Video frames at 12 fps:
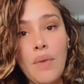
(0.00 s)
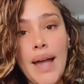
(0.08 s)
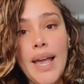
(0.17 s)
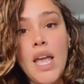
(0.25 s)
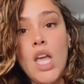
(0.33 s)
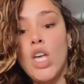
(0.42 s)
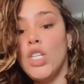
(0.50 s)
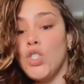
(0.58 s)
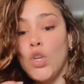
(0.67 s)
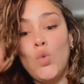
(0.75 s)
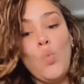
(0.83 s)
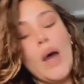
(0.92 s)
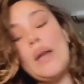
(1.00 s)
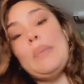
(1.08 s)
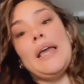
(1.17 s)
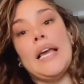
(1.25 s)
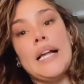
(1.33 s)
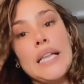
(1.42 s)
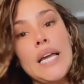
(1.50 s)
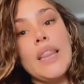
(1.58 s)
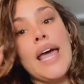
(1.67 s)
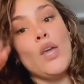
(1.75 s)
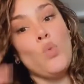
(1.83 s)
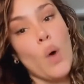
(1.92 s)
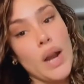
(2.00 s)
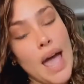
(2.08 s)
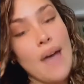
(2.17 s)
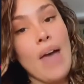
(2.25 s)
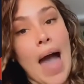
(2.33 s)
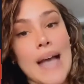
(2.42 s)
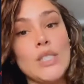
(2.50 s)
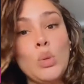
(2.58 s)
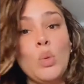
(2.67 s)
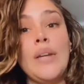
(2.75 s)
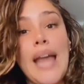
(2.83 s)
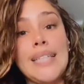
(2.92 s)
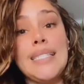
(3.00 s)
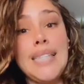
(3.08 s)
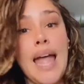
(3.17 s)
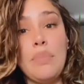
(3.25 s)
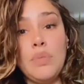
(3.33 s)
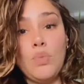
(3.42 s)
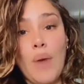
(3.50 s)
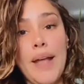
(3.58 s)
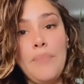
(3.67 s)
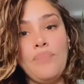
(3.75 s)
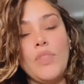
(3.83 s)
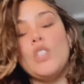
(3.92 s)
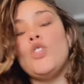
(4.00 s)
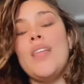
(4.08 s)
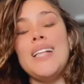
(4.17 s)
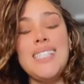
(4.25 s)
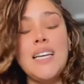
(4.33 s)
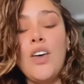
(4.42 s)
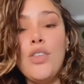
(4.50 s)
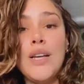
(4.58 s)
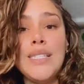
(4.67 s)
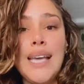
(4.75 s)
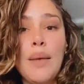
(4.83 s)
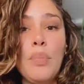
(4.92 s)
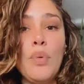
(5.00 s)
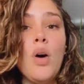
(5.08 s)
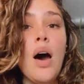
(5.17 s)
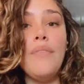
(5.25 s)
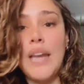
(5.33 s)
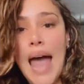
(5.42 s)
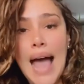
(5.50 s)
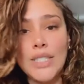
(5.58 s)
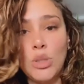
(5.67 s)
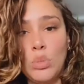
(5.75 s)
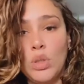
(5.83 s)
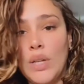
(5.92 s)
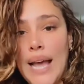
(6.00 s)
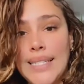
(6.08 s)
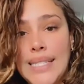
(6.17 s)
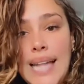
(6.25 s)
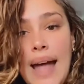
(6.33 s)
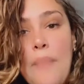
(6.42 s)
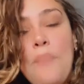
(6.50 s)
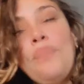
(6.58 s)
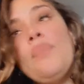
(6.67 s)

right? So you want to make it clear that you want to have actionable next steps, right? So that's another example of an actionable next step.